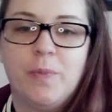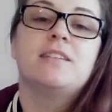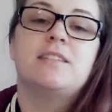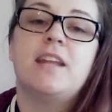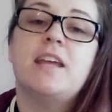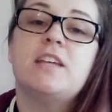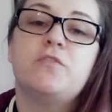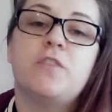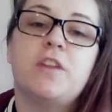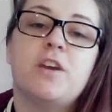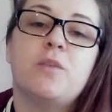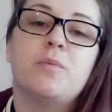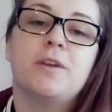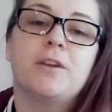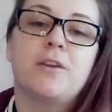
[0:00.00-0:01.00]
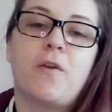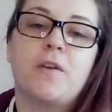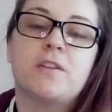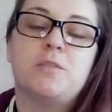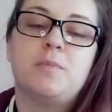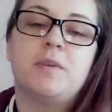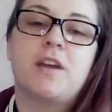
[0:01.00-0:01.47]
Today's video we're going
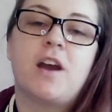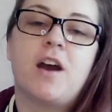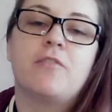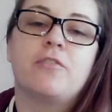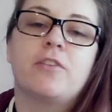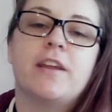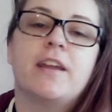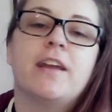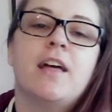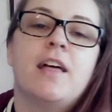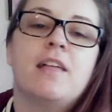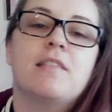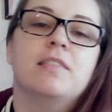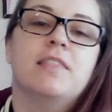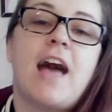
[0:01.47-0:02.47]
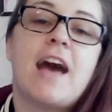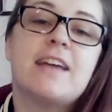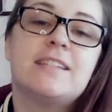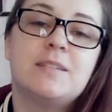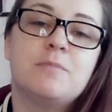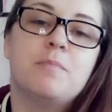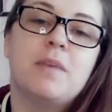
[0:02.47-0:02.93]
to be covering
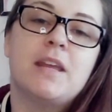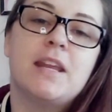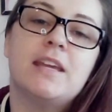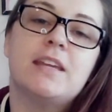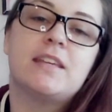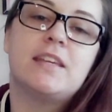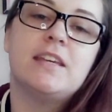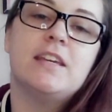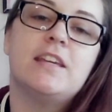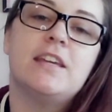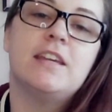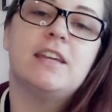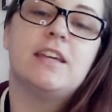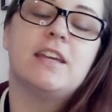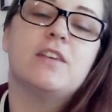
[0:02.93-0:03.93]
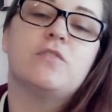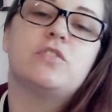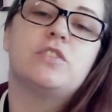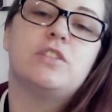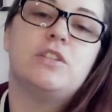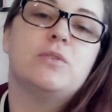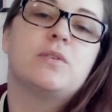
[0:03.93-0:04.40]
last minute geeky gifts
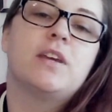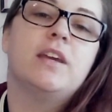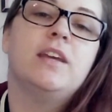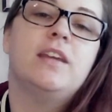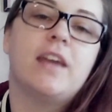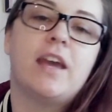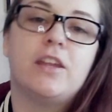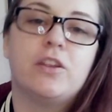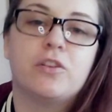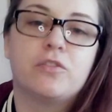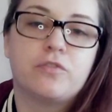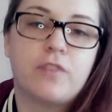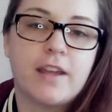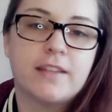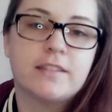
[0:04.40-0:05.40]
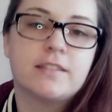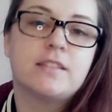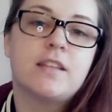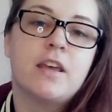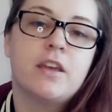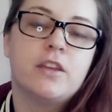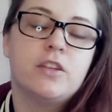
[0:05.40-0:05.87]
you can get your friends,
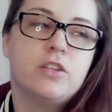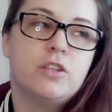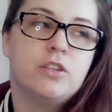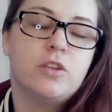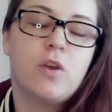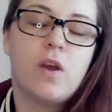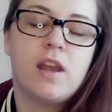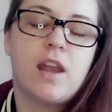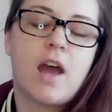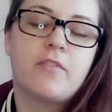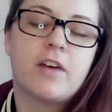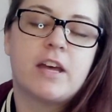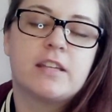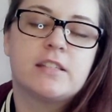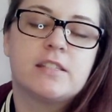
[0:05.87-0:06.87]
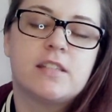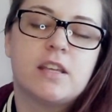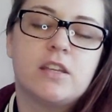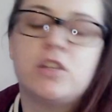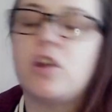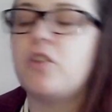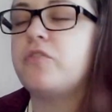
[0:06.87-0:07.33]
your lovers,
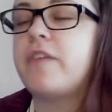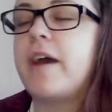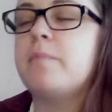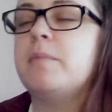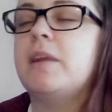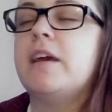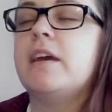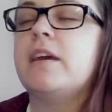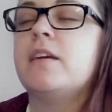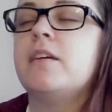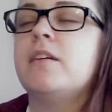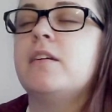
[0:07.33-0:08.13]
your family.